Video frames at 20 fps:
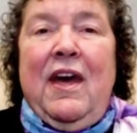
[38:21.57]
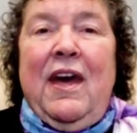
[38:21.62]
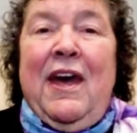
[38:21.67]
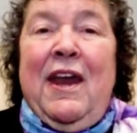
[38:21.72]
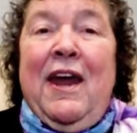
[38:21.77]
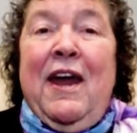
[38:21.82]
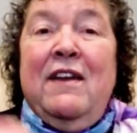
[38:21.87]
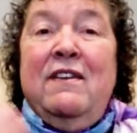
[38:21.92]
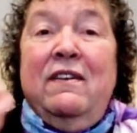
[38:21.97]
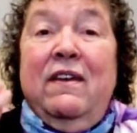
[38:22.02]

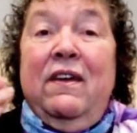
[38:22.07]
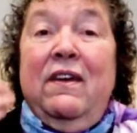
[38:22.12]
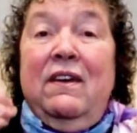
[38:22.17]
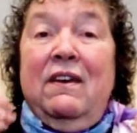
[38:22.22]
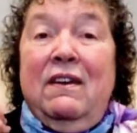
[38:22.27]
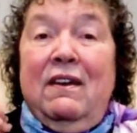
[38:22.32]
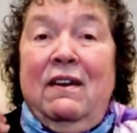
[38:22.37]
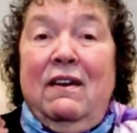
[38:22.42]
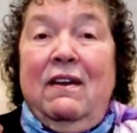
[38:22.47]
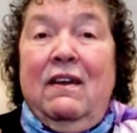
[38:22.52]
And I tell
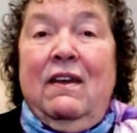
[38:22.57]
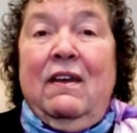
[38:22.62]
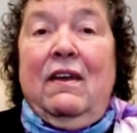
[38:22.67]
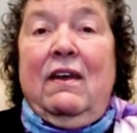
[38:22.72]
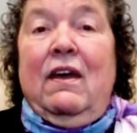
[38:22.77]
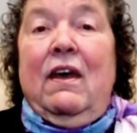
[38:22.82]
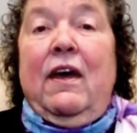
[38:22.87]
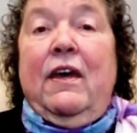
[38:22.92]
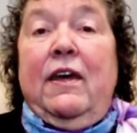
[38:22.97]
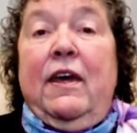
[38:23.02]
you,
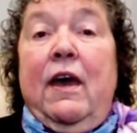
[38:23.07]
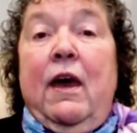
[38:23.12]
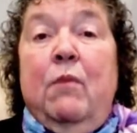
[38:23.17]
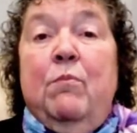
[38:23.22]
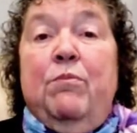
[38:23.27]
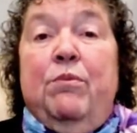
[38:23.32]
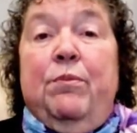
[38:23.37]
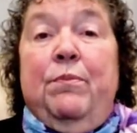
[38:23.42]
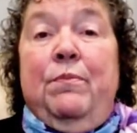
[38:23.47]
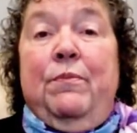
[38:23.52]
I
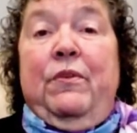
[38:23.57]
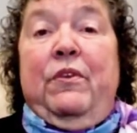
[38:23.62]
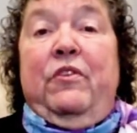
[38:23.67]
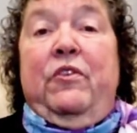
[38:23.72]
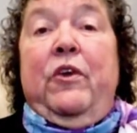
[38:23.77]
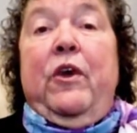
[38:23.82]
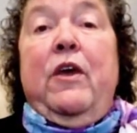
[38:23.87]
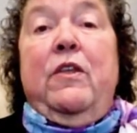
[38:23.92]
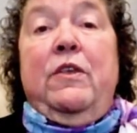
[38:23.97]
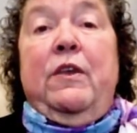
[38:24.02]
can't
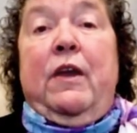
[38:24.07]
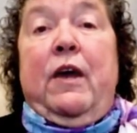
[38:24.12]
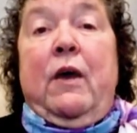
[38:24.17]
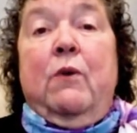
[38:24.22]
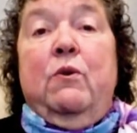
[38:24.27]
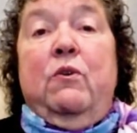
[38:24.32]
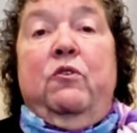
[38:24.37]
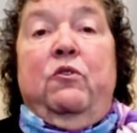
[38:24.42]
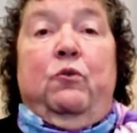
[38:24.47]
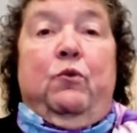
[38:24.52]
say that
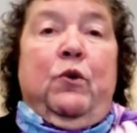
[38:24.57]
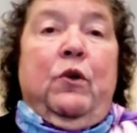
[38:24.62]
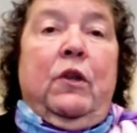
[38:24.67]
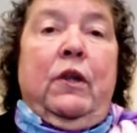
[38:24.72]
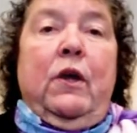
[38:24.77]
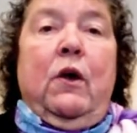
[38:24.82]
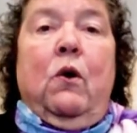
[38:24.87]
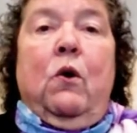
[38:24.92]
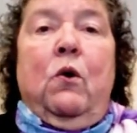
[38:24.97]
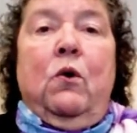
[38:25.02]
I was
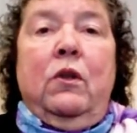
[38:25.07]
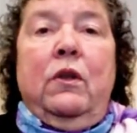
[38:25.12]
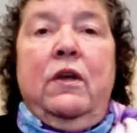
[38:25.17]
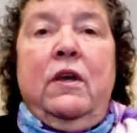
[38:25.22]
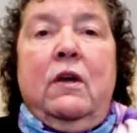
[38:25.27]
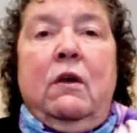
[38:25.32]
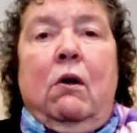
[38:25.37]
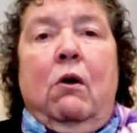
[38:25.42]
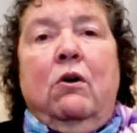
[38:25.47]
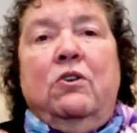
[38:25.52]
really
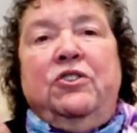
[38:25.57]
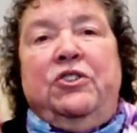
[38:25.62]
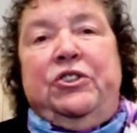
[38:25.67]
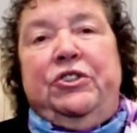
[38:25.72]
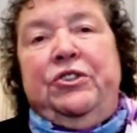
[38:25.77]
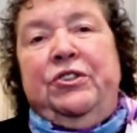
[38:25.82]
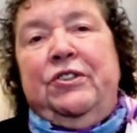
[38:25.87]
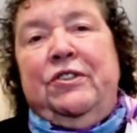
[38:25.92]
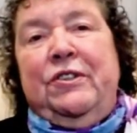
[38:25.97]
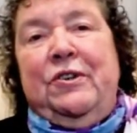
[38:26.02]
holy and oh,
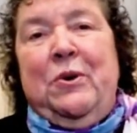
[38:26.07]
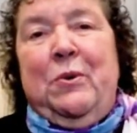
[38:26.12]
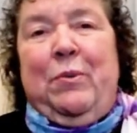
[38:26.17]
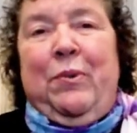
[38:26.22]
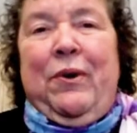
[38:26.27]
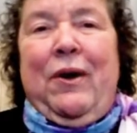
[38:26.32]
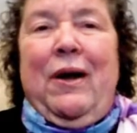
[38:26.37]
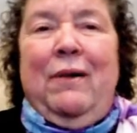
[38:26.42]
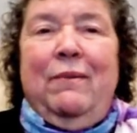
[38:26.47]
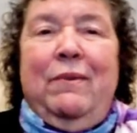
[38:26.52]
sure, no
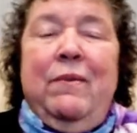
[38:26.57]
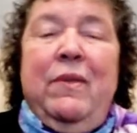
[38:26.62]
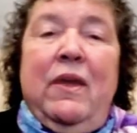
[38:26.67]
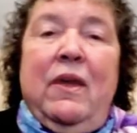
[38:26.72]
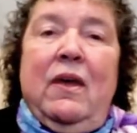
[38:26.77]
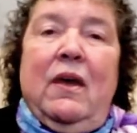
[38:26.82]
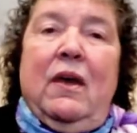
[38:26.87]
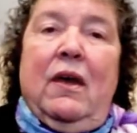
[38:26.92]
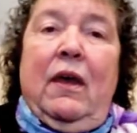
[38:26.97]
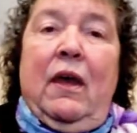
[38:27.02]
problem.
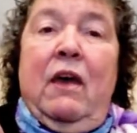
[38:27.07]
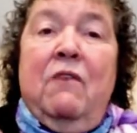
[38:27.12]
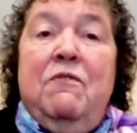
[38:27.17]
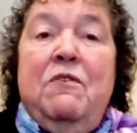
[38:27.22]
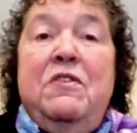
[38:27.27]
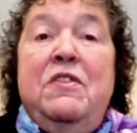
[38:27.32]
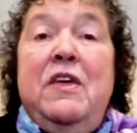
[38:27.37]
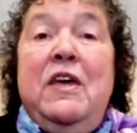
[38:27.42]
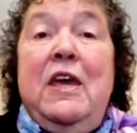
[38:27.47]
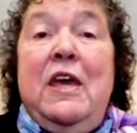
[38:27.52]

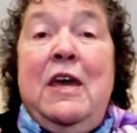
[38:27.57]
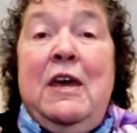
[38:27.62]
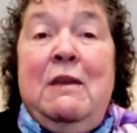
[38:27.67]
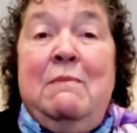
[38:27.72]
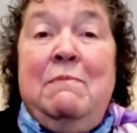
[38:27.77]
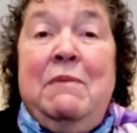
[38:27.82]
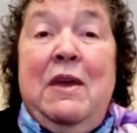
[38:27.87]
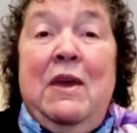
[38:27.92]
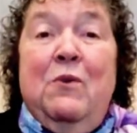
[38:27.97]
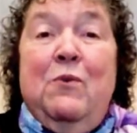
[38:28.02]
Everything
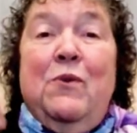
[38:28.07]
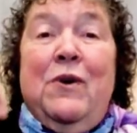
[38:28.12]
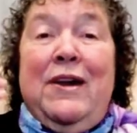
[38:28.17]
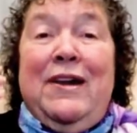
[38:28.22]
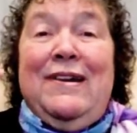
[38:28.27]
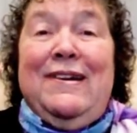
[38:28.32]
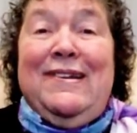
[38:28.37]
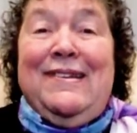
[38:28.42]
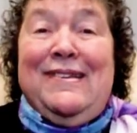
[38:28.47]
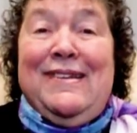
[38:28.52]
in me
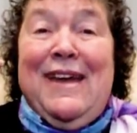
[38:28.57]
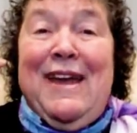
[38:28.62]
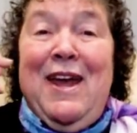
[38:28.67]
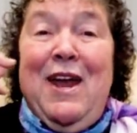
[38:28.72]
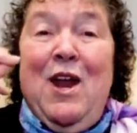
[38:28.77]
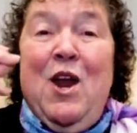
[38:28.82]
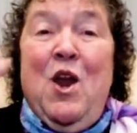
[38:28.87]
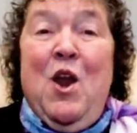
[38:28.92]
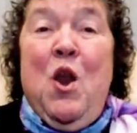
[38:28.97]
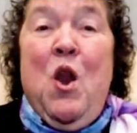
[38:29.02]
wanted to
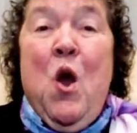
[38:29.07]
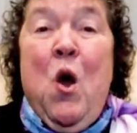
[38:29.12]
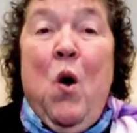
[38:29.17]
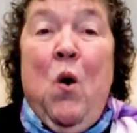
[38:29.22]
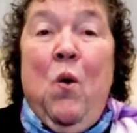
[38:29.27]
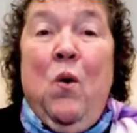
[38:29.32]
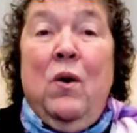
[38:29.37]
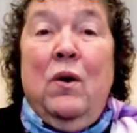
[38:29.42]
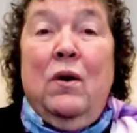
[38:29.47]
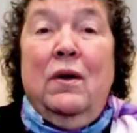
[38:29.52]
say,
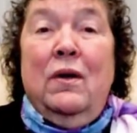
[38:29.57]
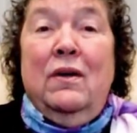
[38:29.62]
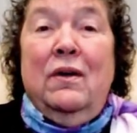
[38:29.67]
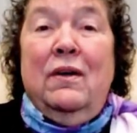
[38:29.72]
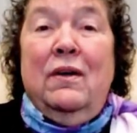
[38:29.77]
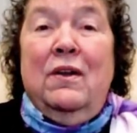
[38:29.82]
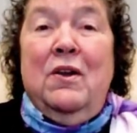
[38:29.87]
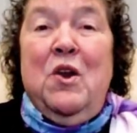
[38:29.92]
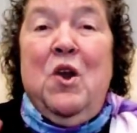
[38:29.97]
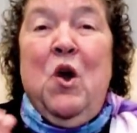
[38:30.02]
no,
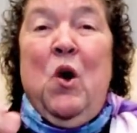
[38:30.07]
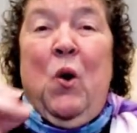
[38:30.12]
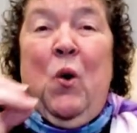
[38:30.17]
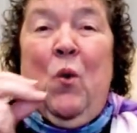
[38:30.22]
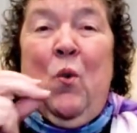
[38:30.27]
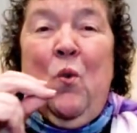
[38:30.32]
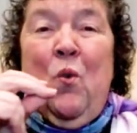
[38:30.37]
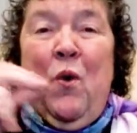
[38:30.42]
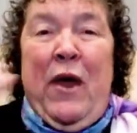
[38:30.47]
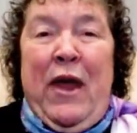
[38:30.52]

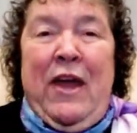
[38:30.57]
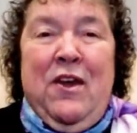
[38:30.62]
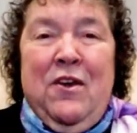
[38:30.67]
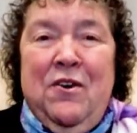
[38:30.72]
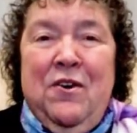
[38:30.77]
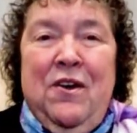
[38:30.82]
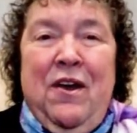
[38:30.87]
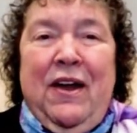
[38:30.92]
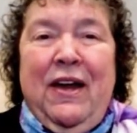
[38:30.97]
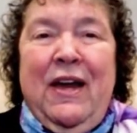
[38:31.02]
no way,
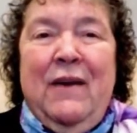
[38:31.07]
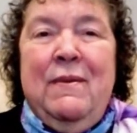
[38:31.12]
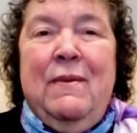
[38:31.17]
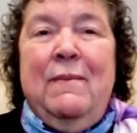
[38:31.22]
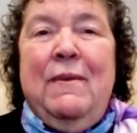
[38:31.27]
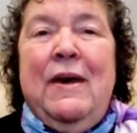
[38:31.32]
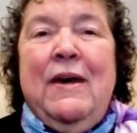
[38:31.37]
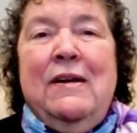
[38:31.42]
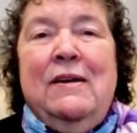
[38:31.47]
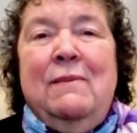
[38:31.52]
you're not
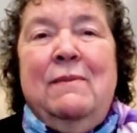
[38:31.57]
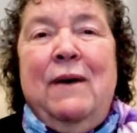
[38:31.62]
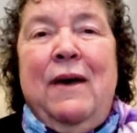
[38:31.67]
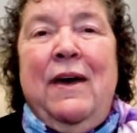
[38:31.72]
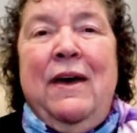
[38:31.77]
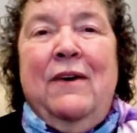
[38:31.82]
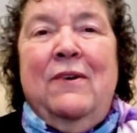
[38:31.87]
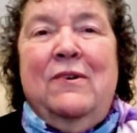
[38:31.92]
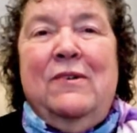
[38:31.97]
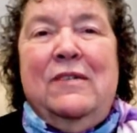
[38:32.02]
coming back to
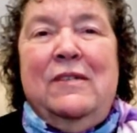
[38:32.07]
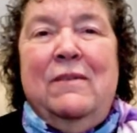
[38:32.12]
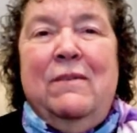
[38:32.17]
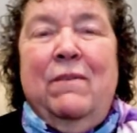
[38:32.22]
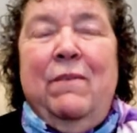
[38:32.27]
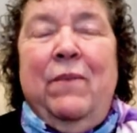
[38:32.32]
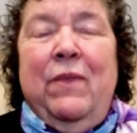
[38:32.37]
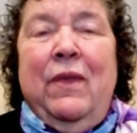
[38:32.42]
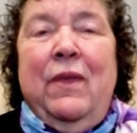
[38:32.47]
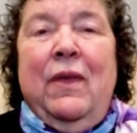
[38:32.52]
my house.
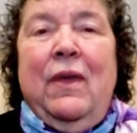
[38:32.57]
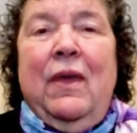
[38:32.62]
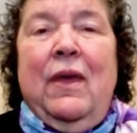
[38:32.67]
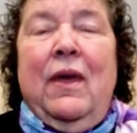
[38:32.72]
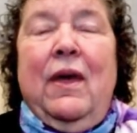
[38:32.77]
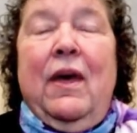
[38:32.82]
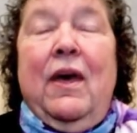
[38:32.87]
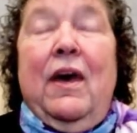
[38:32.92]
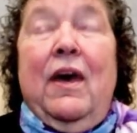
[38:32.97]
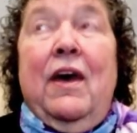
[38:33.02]

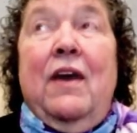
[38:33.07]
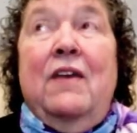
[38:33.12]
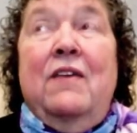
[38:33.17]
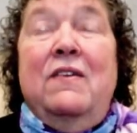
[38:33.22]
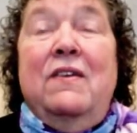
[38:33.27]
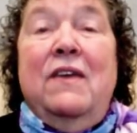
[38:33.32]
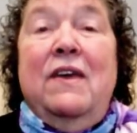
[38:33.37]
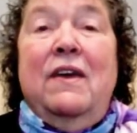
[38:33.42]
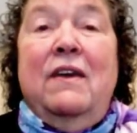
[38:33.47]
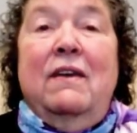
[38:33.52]

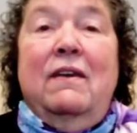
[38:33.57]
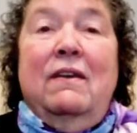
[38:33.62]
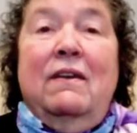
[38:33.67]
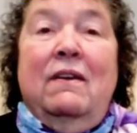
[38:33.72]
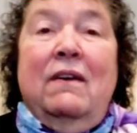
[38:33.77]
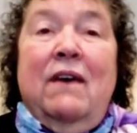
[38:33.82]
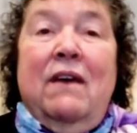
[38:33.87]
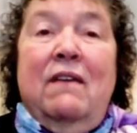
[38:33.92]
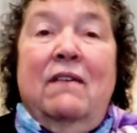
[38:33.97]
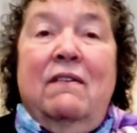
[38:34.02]
And yet
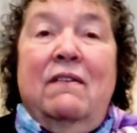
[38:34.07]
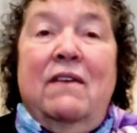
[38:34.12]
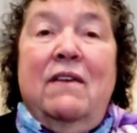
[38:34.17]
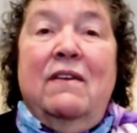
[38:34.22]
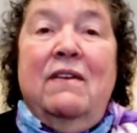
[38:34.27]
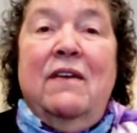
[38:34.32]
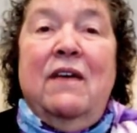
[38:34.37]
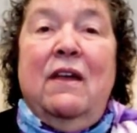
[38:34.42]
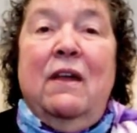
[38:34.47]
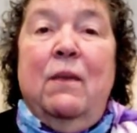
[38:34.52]
God
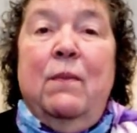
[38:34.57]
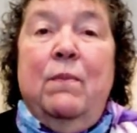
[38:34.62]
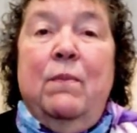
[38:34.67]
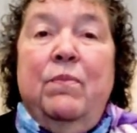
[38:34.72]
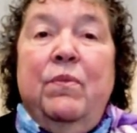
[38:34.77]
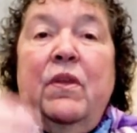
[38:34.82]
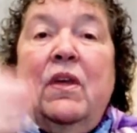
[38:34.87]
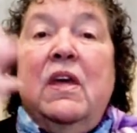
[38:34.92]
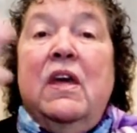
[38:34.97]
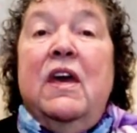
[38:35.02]
said, tell
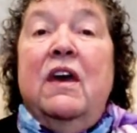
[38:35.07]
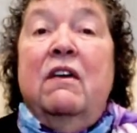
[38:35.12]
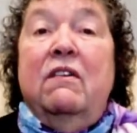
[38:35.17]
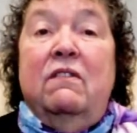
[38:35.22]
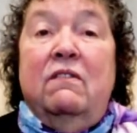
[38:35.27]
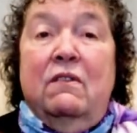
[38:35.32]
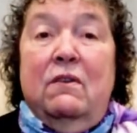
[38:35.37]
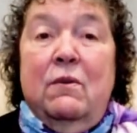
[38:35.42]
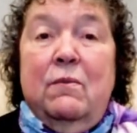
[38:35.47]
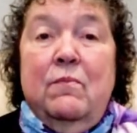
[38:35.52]
him
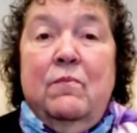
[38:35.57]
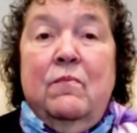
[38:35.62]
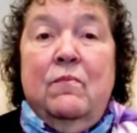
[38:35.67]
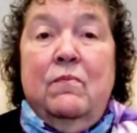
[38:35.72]
yes.